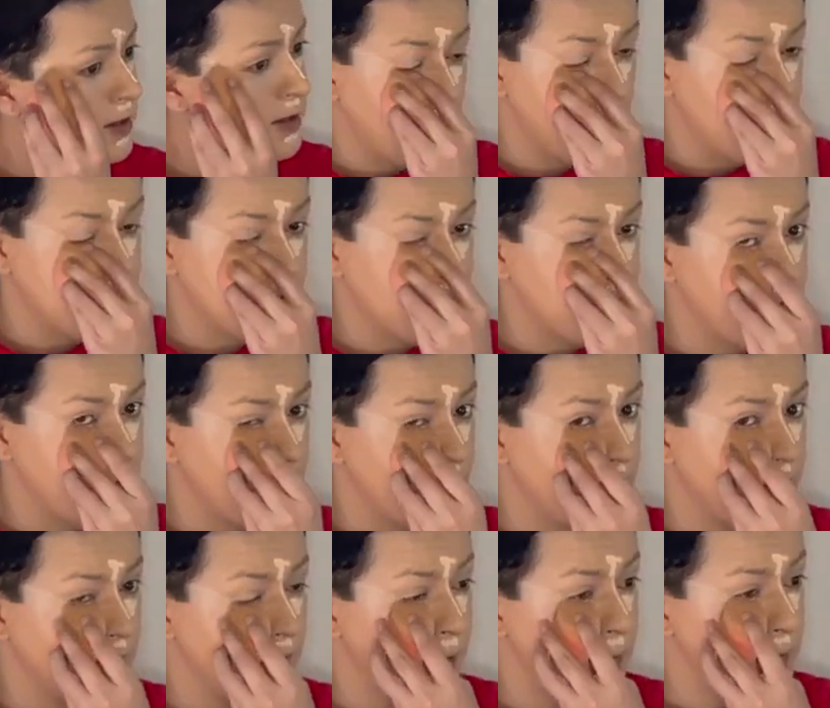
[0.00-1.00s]
which for
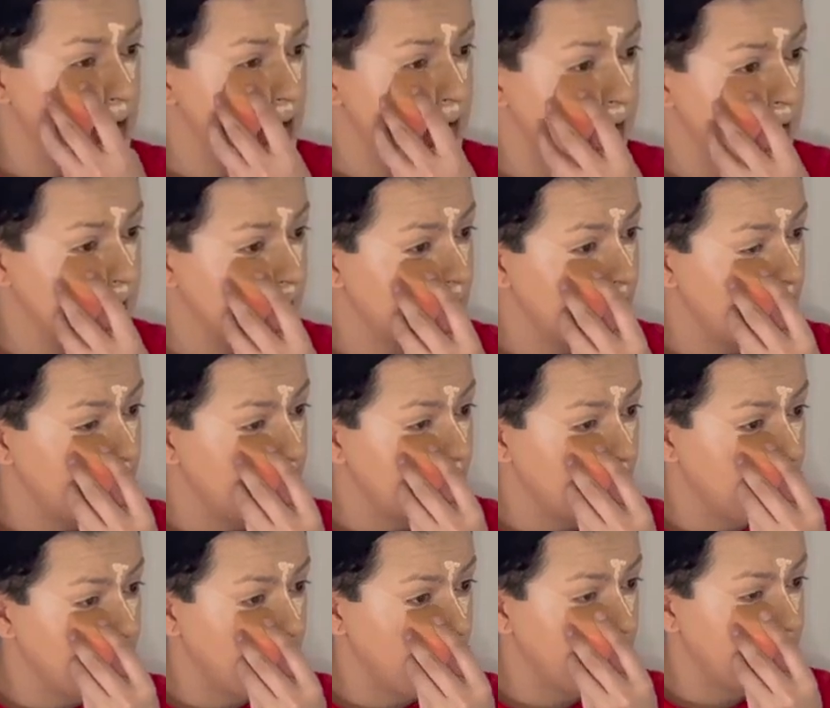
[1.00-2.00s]
females is
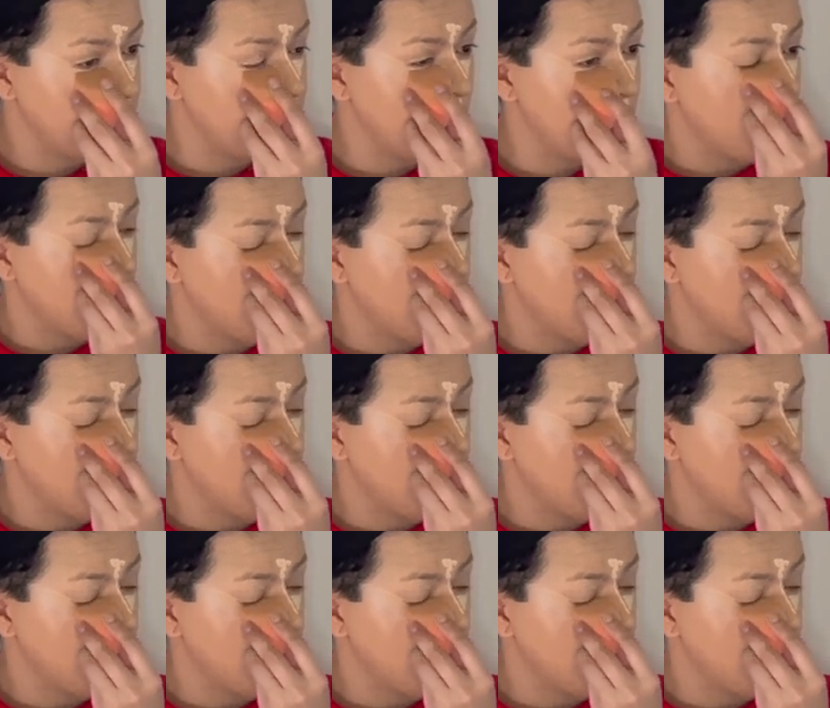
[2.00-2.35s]
perfect.